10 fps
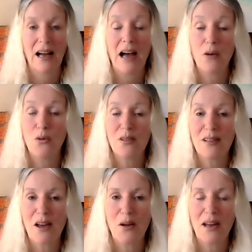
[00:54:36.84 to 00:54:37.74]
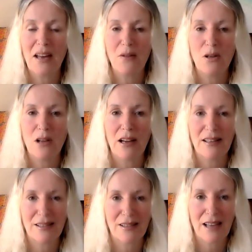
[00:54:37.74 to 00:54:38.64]
And also, if you'd like
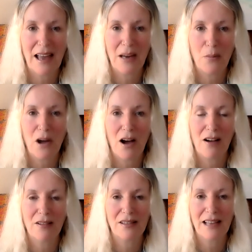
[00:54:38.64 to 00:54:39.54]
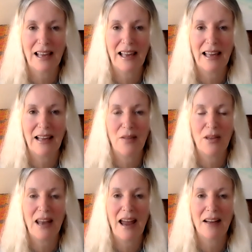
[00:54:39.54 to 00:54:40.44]
to take part in
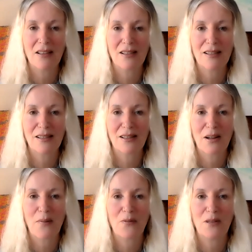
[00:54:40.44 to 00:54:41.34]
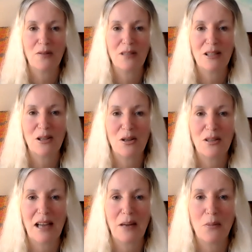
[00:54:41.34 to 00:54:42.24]
the next
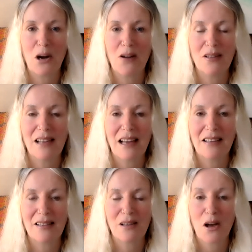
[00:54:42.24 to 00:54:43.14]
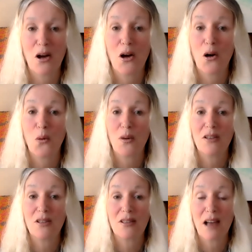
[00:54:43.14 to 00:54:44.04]
52-day process,
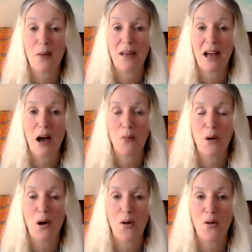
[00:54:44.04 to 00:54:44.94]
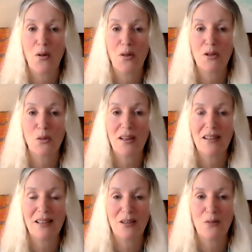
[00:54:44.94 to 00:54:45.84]
which is coming up on the
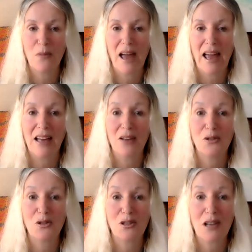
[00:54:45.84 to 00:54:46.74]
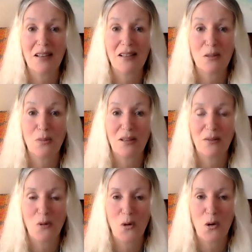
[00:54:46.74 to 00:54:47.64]
20th of May, just
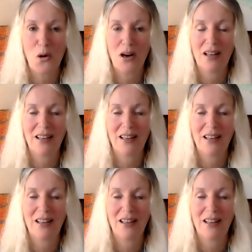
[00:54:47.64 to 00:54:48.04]
before